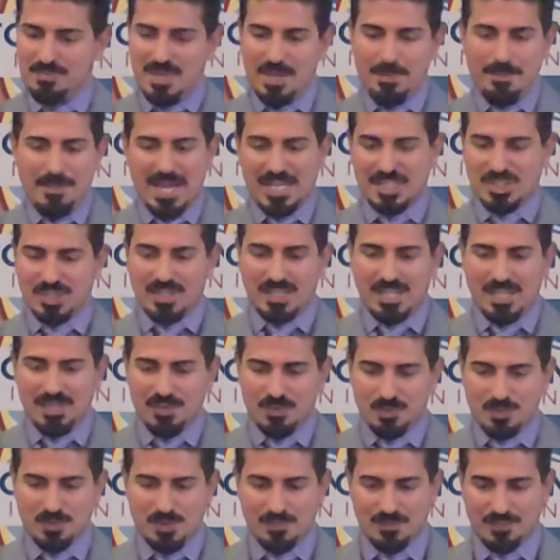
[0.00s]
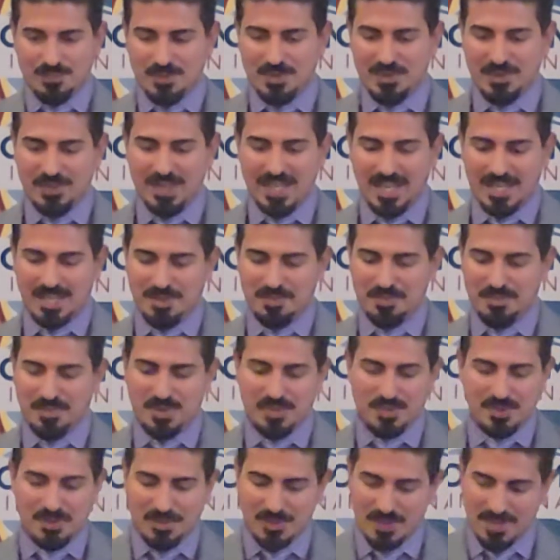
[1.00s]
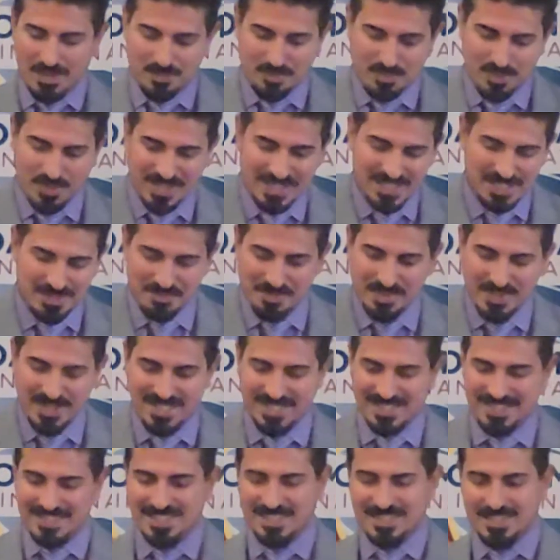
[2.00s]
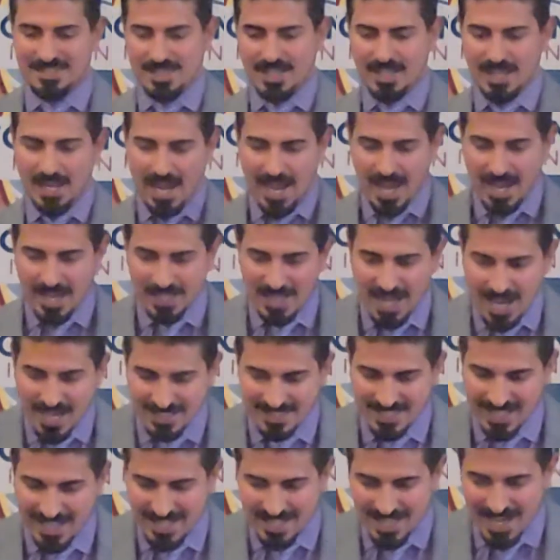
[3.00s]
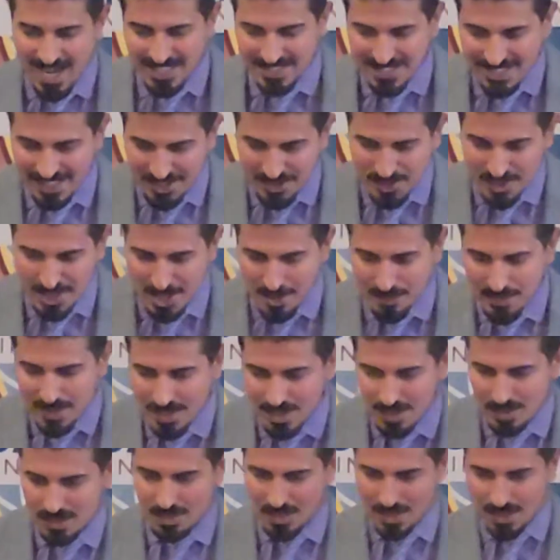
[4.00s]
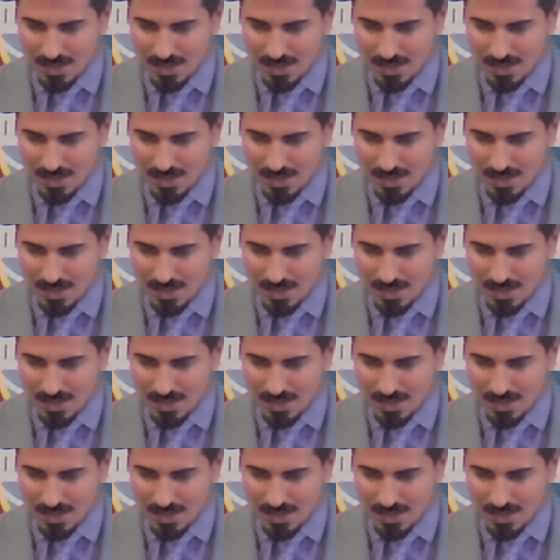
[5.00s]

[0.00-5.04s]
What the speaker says: imagine that you were in front of that computer and pressing buttons and say, hey guys, can you hear me?